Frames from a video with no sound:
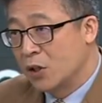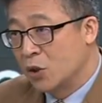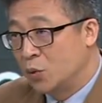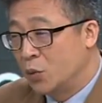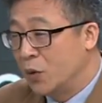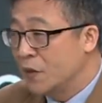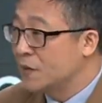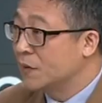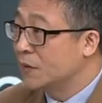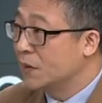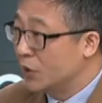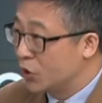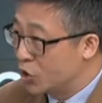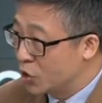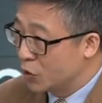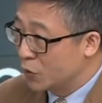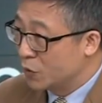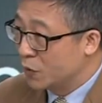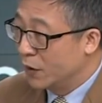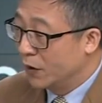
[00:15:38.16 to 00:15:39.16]
raised the
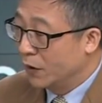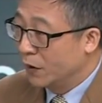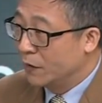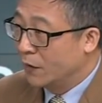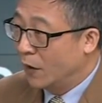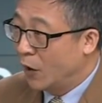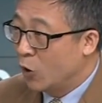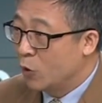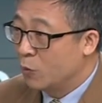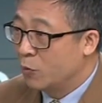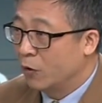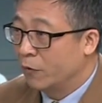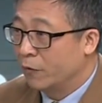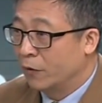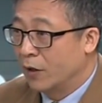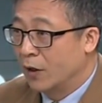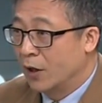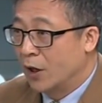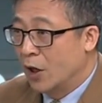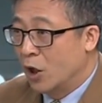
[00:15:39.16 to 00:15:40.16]
issue in the hope
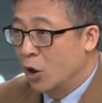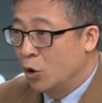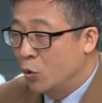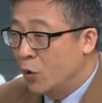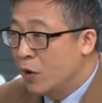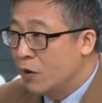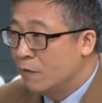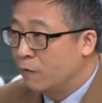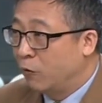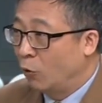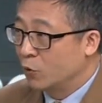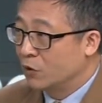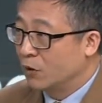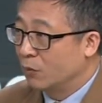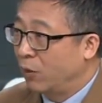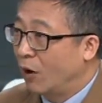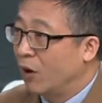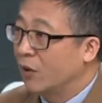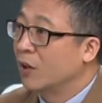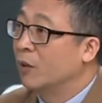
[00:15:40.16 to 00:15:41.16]
of reinforcing
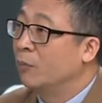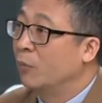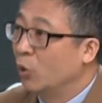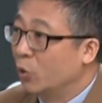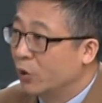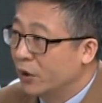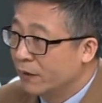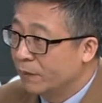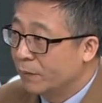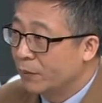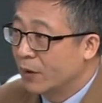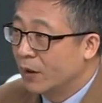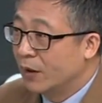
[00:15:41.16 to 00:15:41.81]
party building